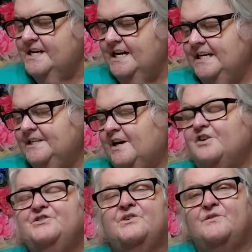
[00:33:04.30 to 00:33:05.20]
and
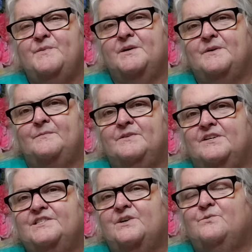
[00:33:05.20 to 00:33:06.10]
also on Paramount
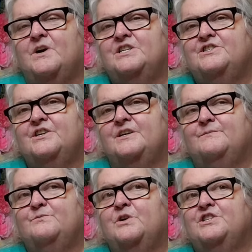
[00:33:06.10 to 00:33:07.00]
Plus, I watch um,
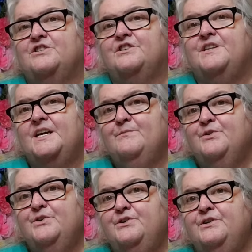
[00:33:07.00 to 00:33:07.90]
watching The
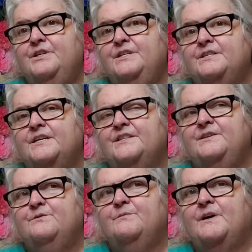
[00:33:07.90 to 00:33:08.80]
Neighborhood, and I
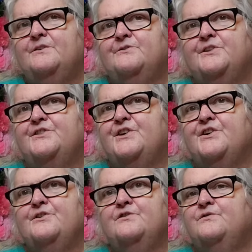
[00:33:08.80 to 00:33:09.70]
think we're about on the
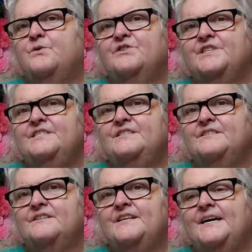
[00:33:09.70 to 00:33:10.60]
third or fourth season
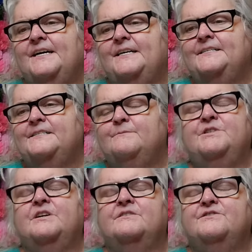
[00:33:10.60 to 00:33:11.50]
of that. I mean,
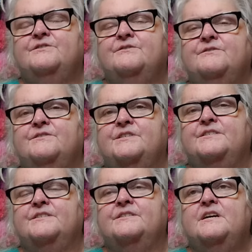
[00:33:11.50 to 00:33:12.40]
not
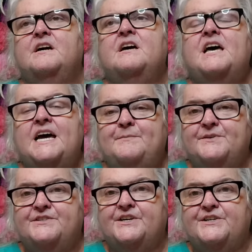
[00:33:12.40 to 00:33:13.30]
season,
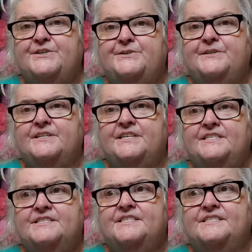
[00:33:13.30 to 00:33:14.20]
episode. I think
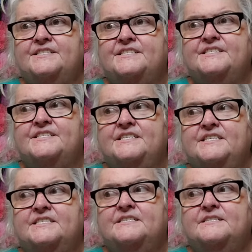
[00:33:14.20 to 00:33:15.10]
it's season
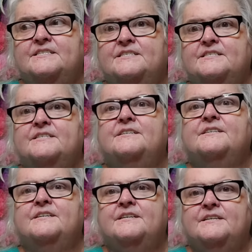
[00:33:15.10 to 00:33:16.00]
six.
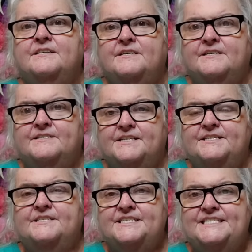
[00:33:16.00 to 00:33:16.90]

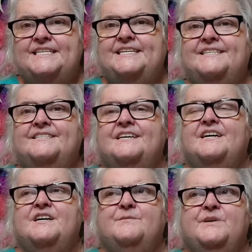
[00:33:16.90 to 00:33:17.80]
Season six,
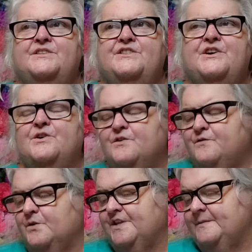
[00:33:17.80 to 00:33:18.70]
about the third or
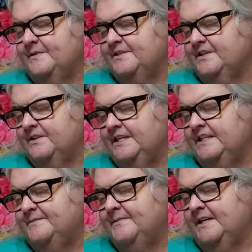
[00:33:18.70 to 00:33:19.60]
fourth episode
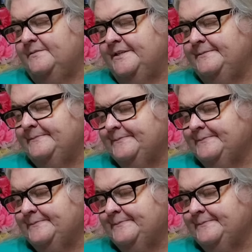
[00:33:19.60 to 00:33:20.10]
in, maybe.